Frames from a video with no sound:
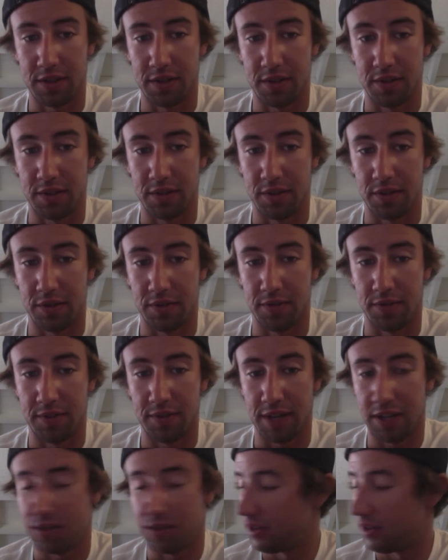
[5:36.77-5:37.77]
little
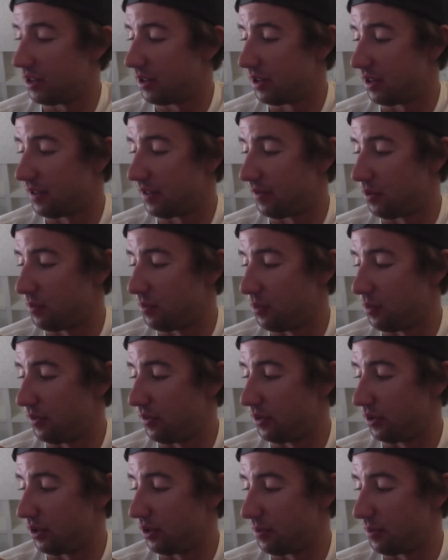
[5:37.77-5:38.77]
vector, if you
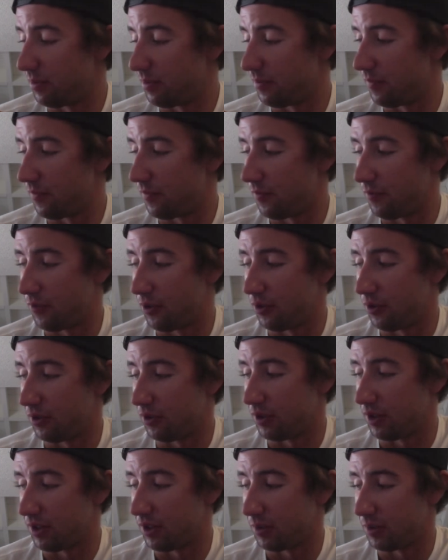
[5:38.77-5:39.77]
moved a little bit further
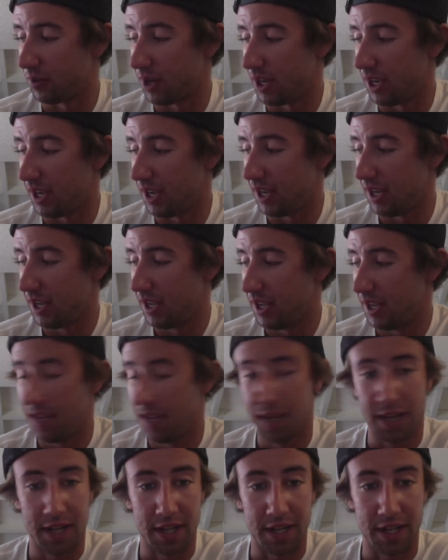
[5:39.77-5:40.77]
to this way
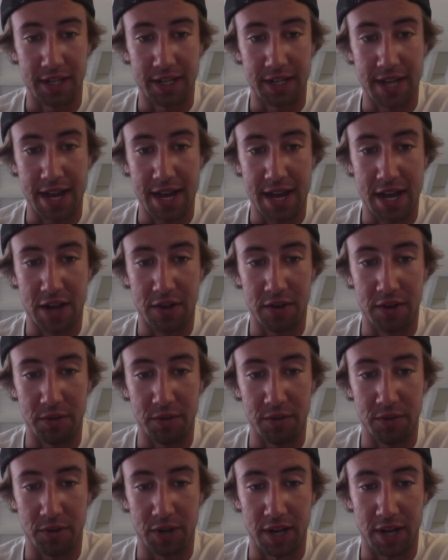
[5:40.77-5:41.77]
and down, it
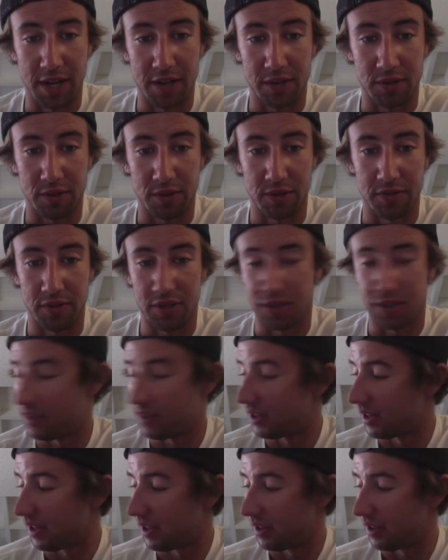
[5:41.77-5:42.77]
would create sort of
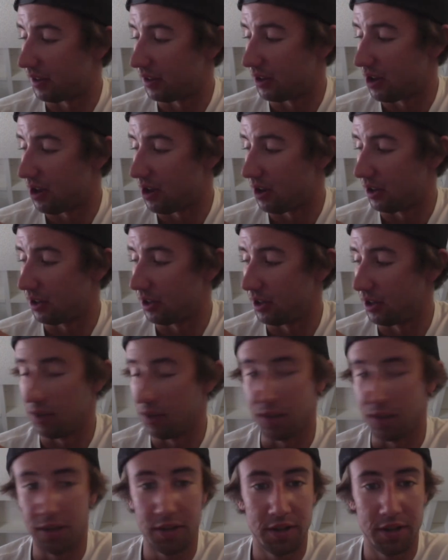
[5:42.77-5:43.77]
this
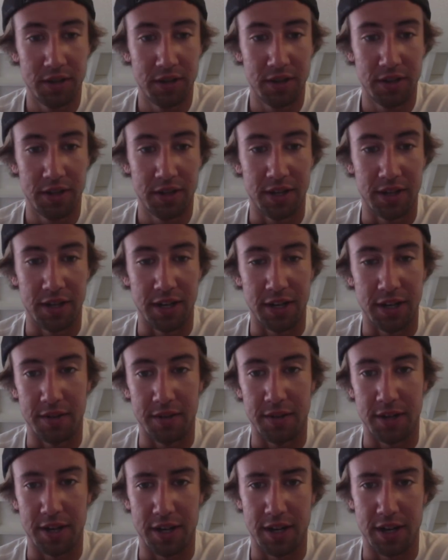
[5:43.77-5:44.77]
longer
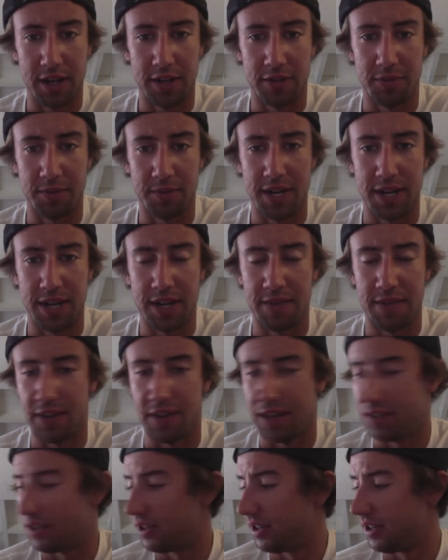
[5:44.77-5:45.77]
intermediate
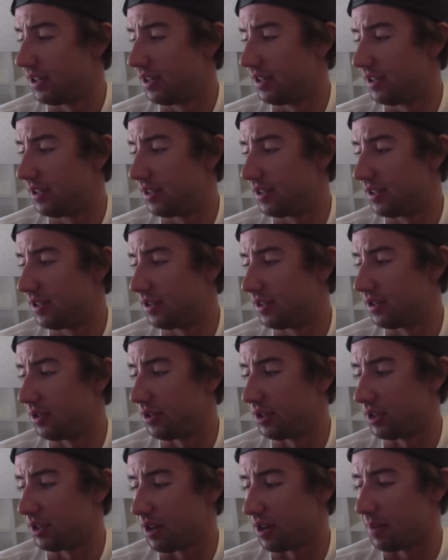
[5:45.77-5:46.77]
vector. So
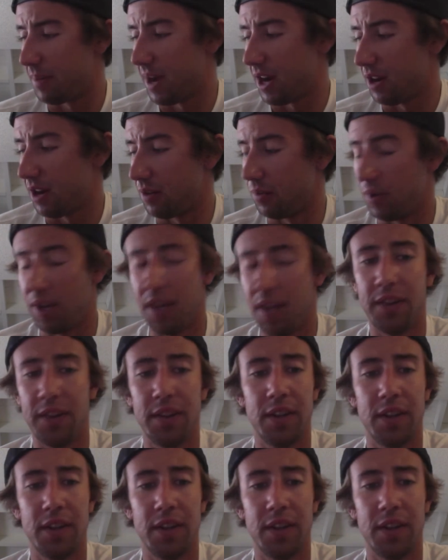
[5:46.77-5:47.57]
this is our apparent wind.